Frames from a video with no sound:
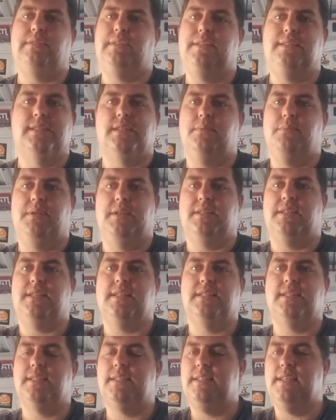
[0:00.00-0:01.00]
Disney Plus,
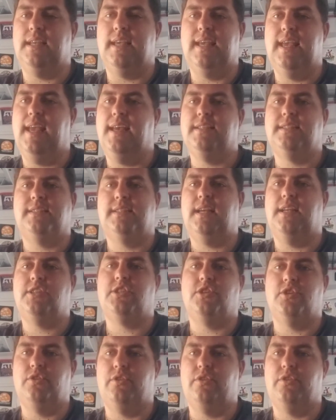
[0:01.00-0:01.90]
because he has such